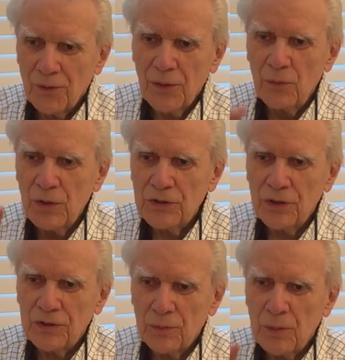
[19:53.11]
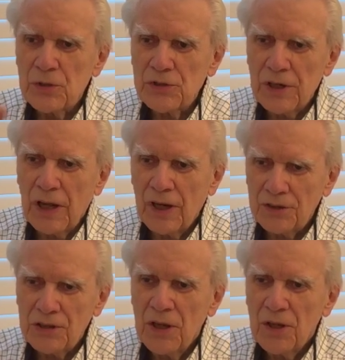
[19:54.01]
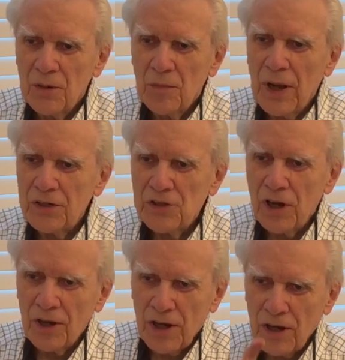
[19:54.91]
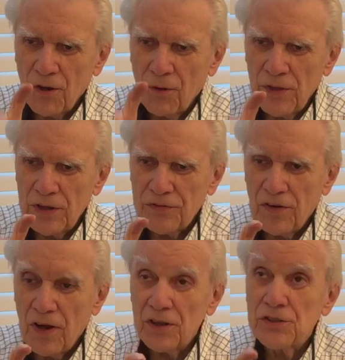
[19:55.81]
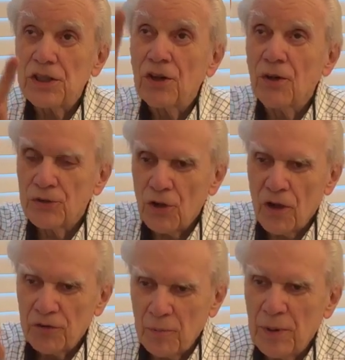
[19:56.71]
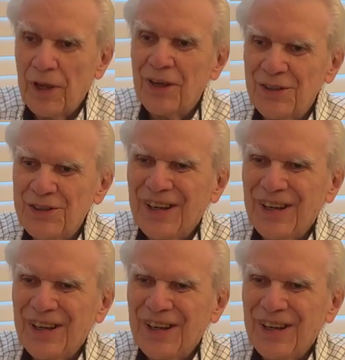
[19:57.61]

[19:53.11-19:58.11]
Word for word: when we took the personality, my chart, I go this far, she goes off the page.